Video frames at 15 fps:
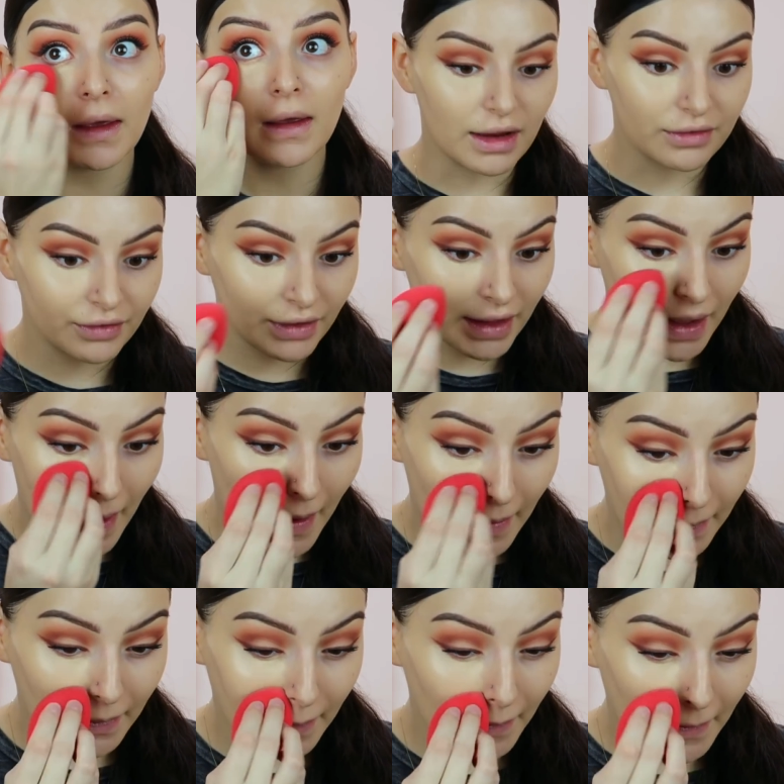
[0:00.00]
Definitely
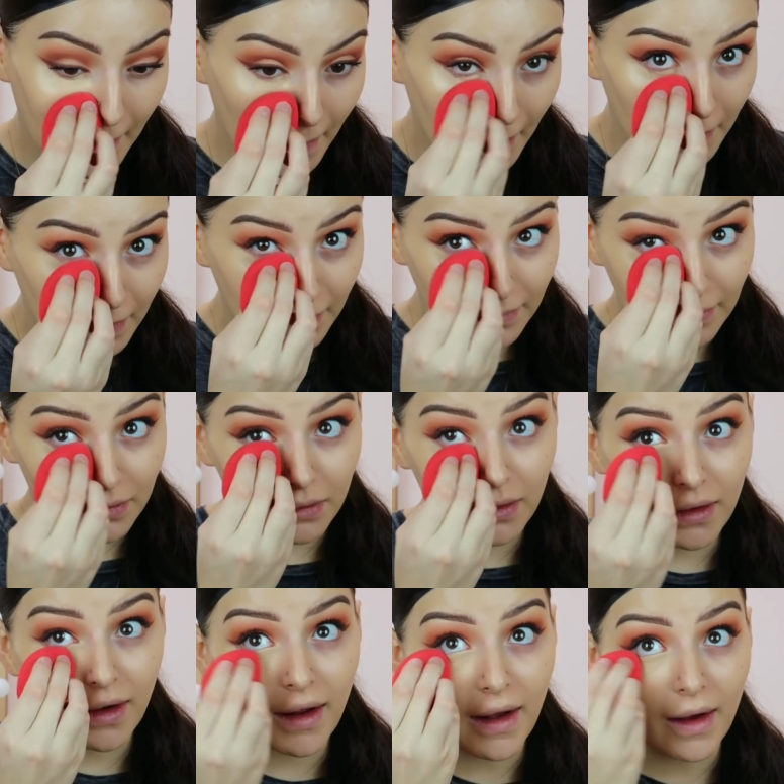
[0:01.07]
adding
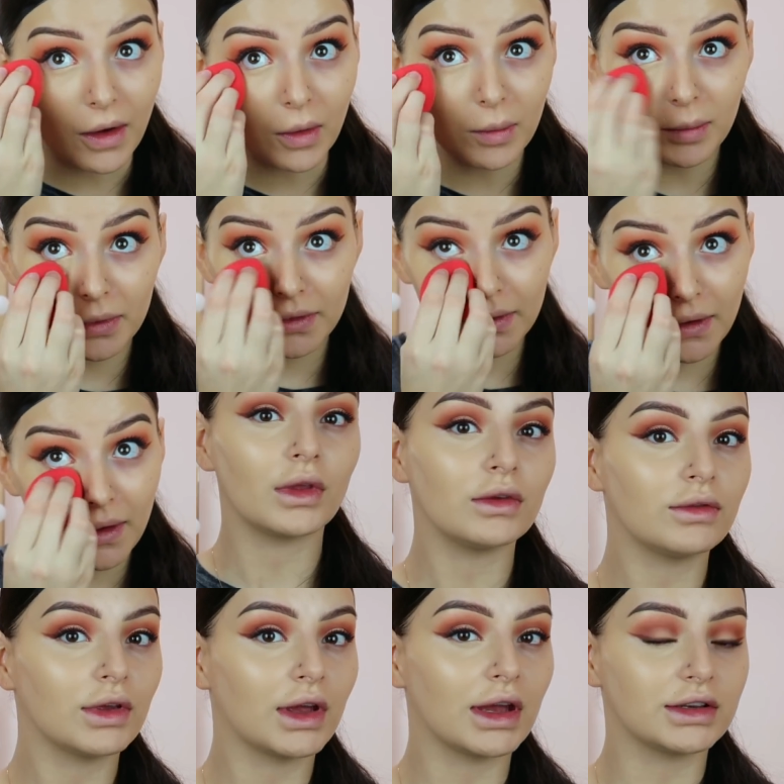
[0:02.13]
concealer helps.
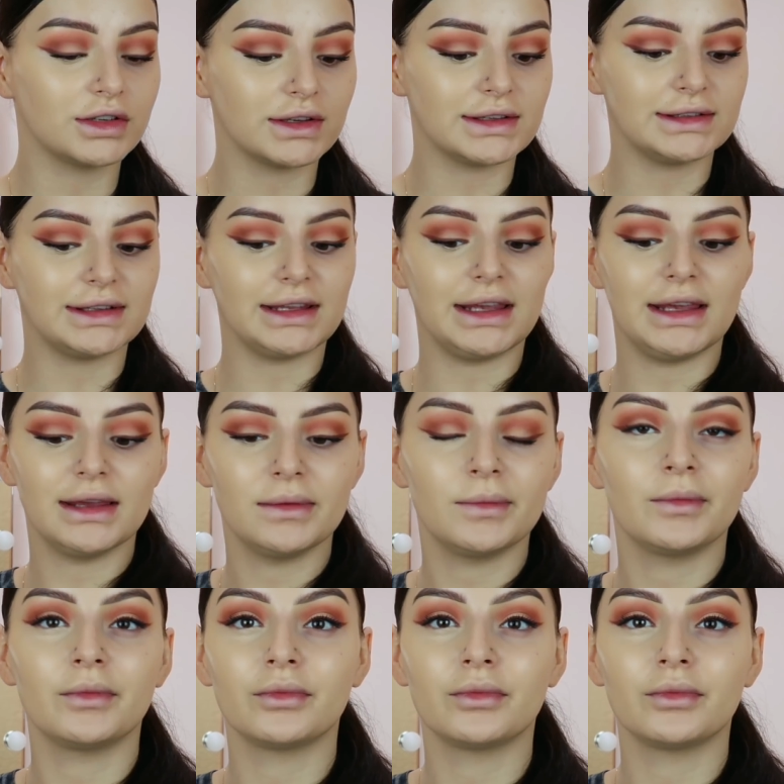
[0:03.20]
If you guys just see,